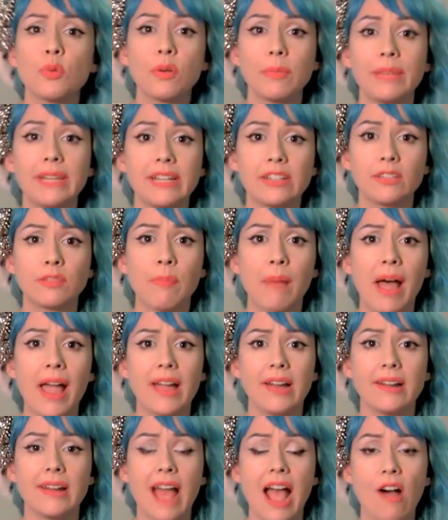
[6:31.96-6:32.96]
Woman
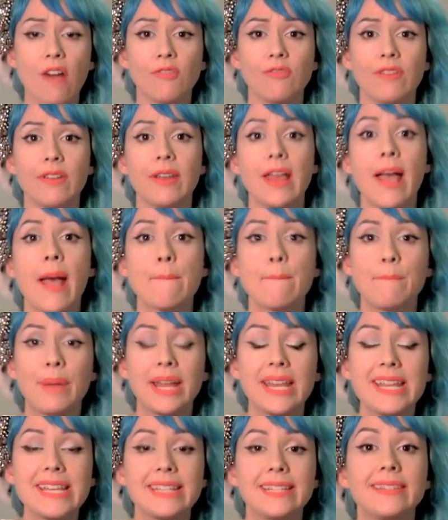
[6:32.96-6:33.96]
inspired outfit,
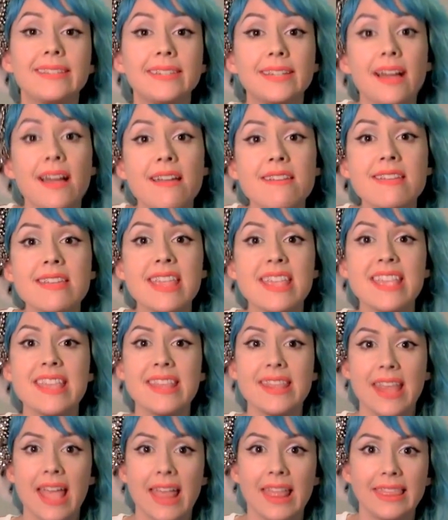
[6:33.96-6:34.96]
but it's done
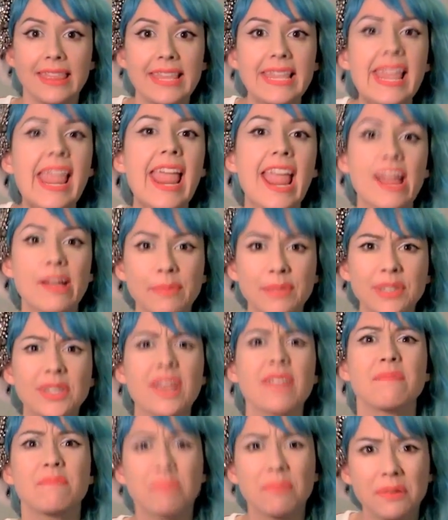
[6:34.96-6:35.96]
in the
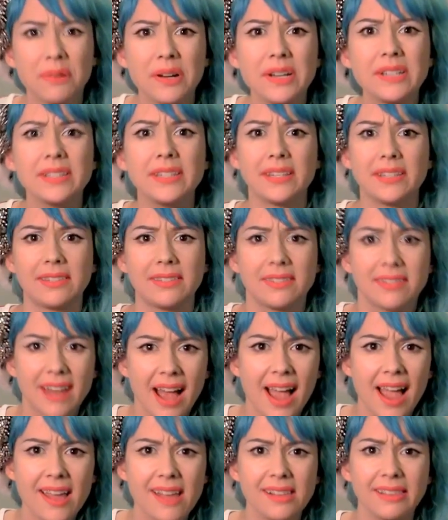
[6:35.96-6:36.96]
Amazon princess
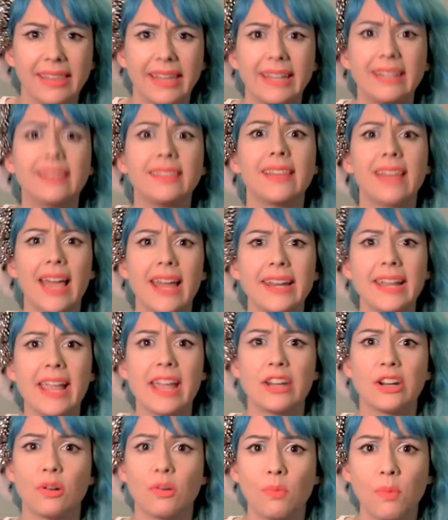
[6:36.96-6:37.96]
style, like
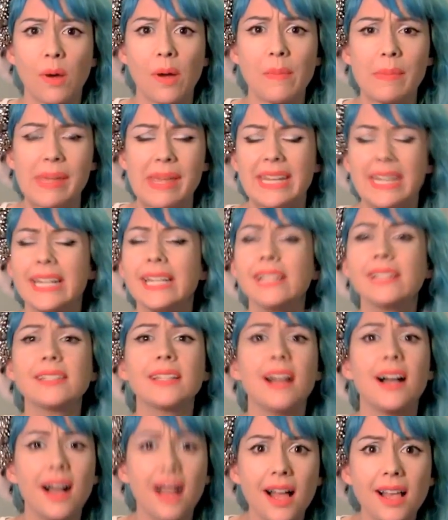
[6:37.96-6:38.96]
gladiator woman. It
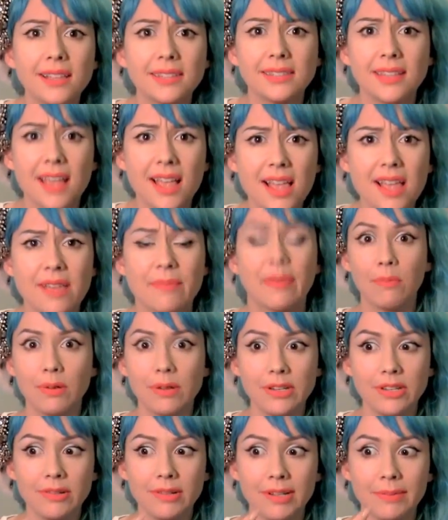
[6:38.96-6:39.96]
is awesome.
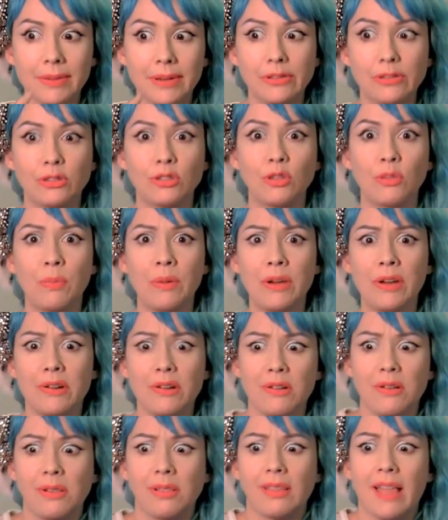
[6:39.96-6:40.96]
Wouldn't you want to be a
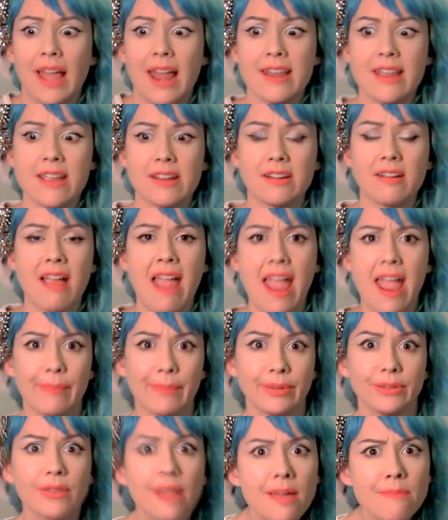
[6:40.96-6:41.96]
superhero gladiator
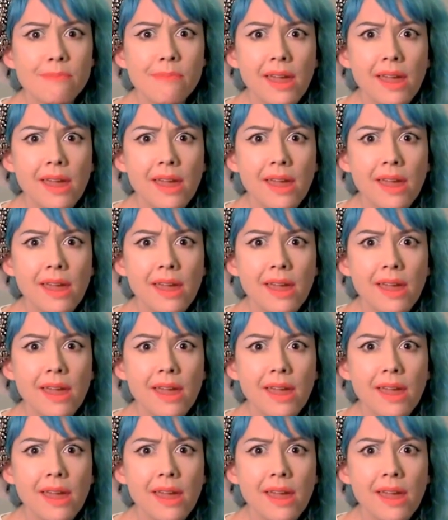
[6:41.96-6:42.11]
Amazon